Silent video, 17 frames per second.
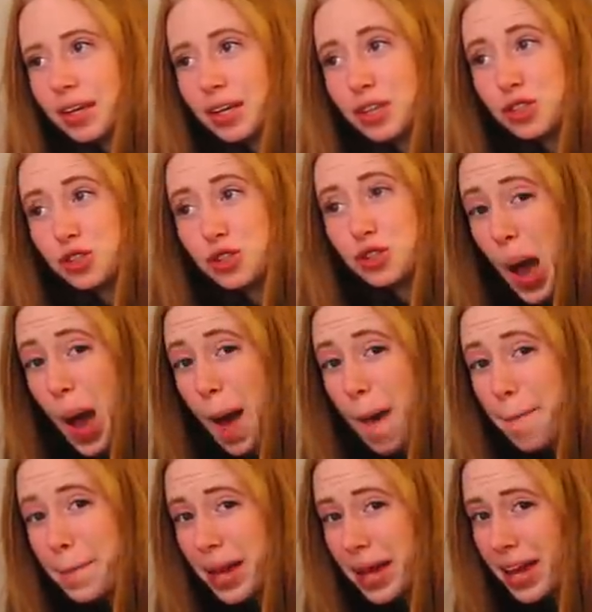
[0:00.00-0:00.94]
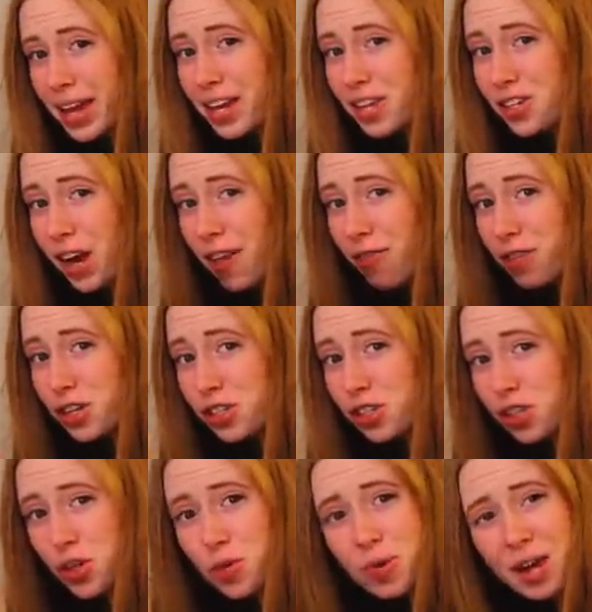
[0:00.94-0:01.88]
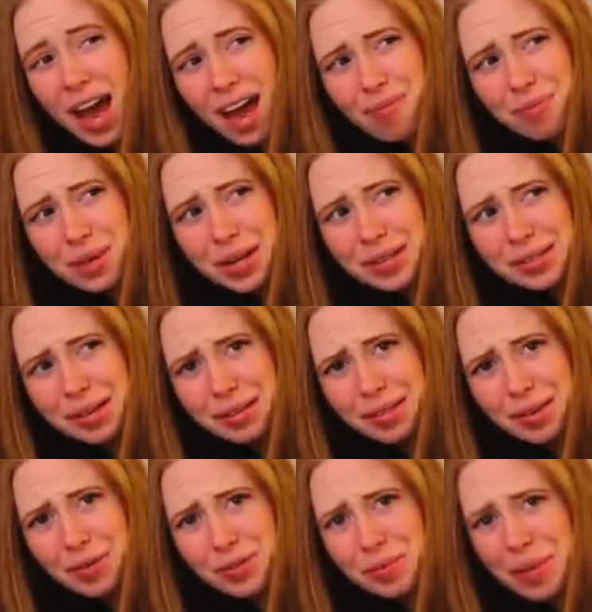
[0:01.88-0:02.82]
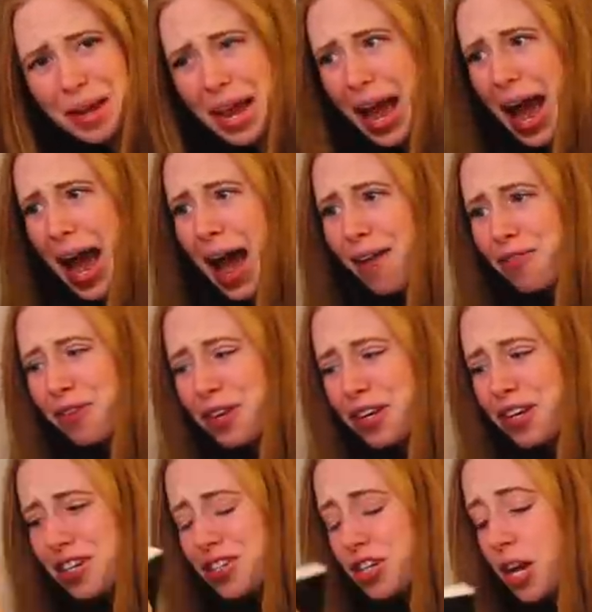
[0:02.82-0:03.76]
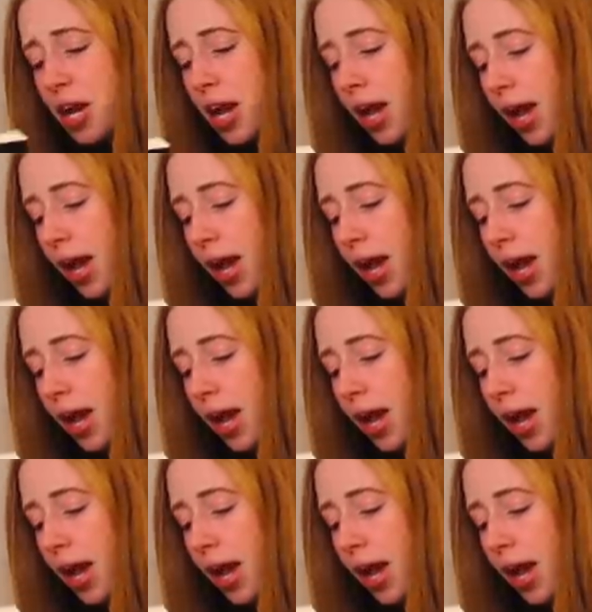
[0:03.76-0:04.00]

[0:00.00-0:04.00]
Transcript: like a page every 2.5 minutes, I think was my average.